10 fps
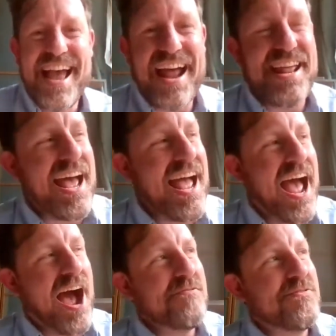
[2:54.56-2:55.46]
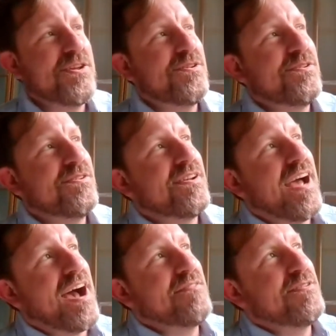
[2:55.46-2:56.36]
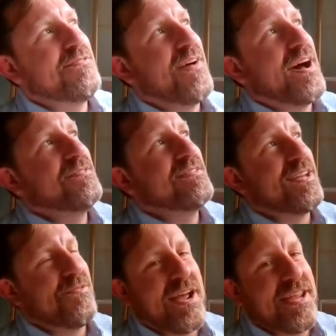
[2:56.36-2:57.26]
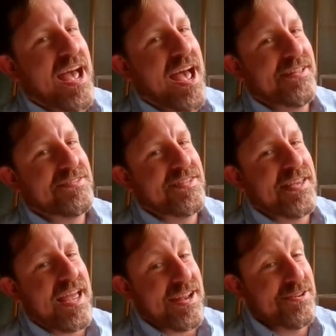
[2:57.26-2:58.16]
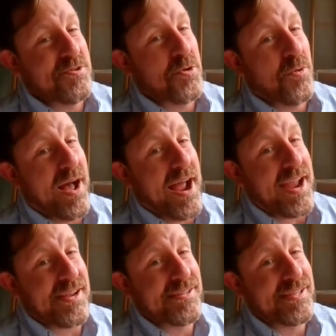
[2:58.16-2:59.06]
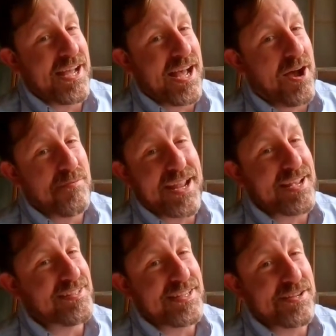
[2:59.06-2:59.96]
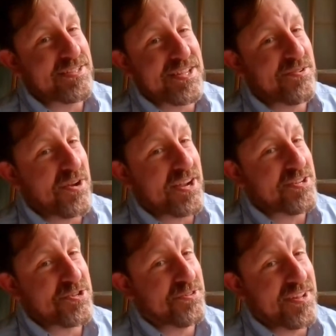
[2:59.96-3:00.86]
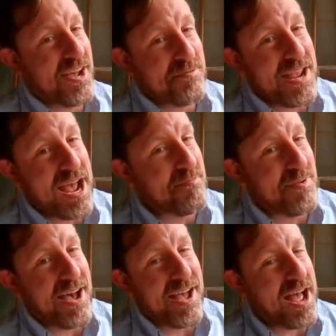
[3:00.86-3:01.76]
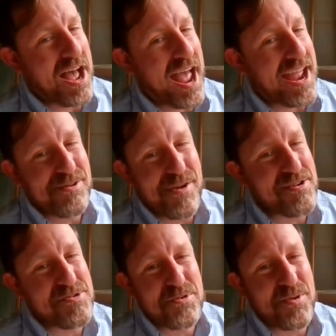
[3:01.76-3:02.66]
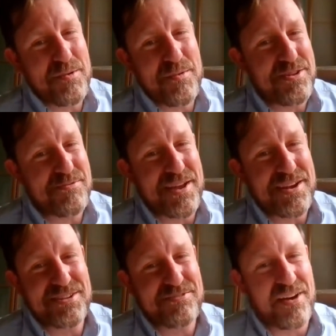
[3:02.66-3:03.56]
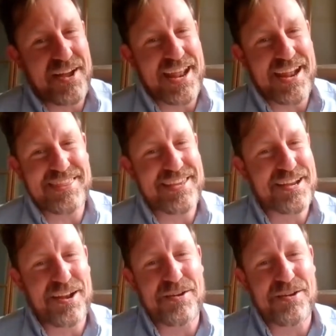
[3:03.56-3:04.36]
And have you found anywhere yet in Norway? I'm guessing it's still not in Trondheim yet, but anywhere in Norway where you've managed to find anything